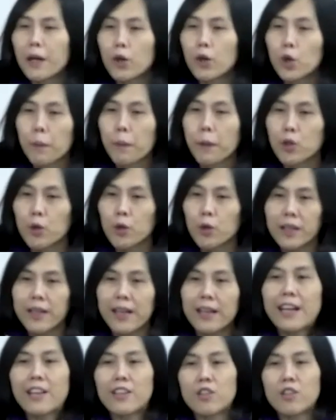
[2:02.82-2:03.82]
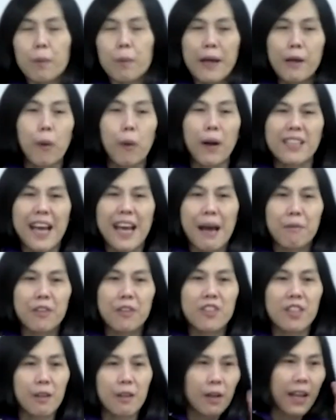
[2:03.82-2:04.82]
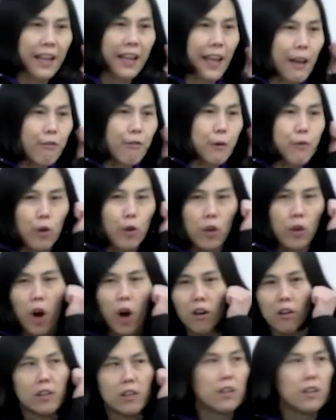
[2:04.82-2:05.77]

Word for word: good opportunity to explain one time instead of like every phone call.